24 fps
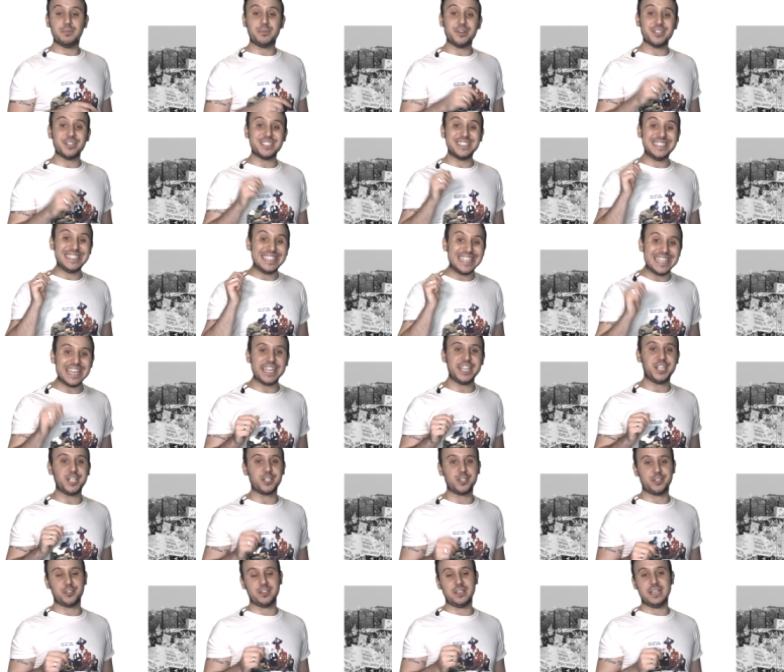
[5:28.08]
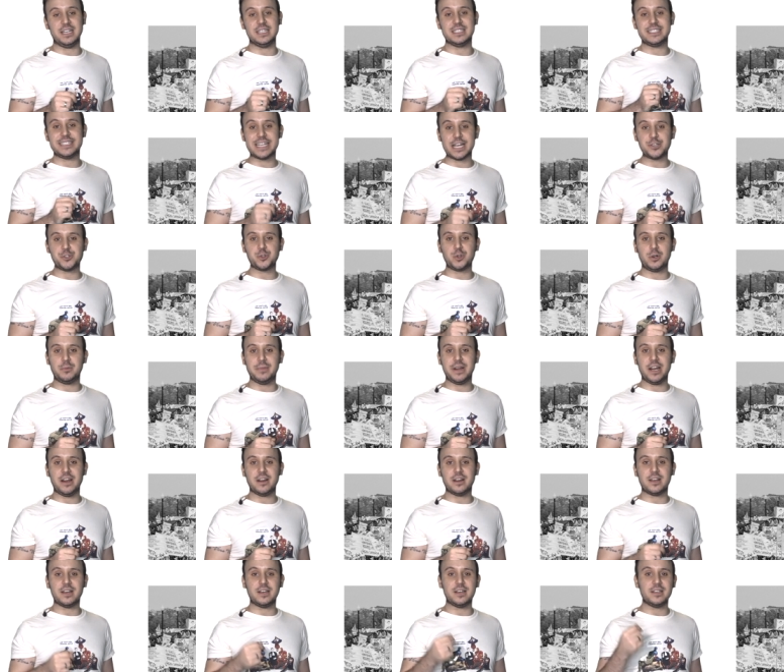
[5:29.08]
particularly in Central
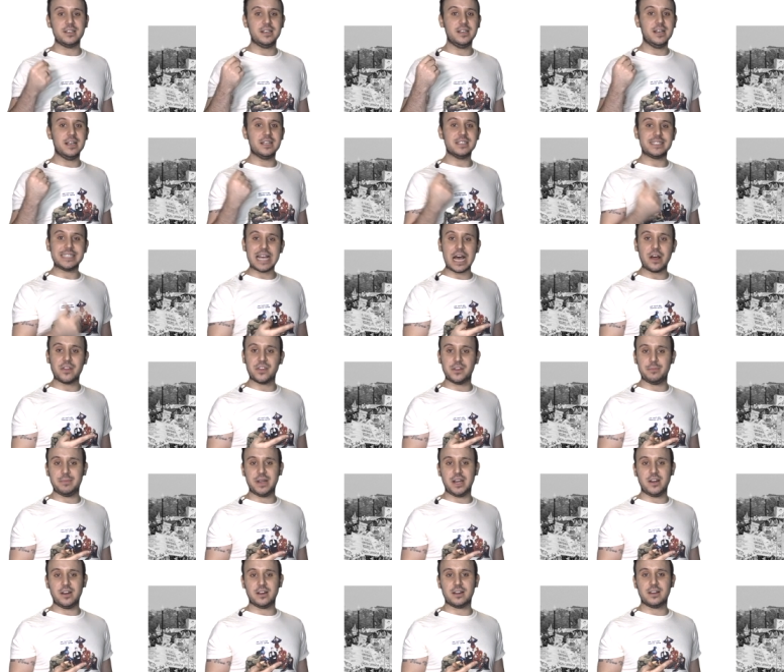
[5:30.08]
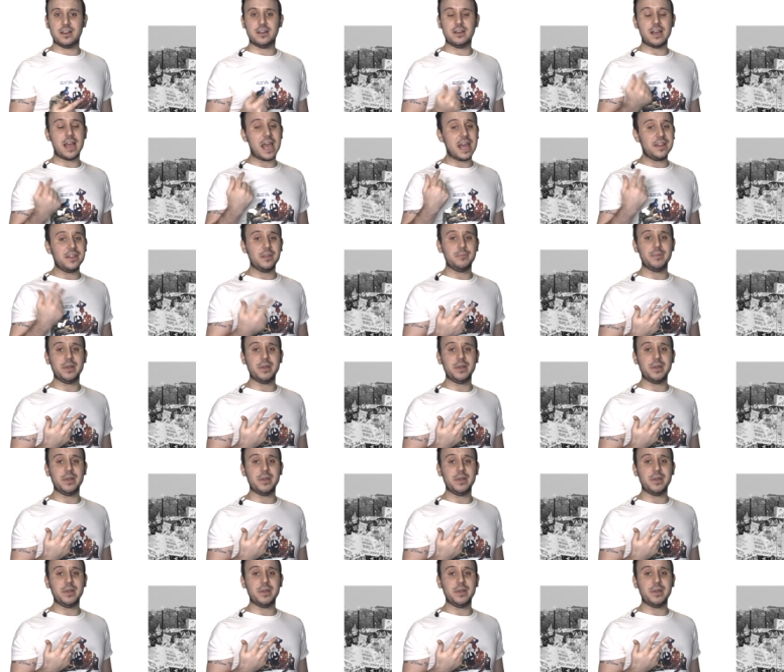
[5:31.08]
America, South America, and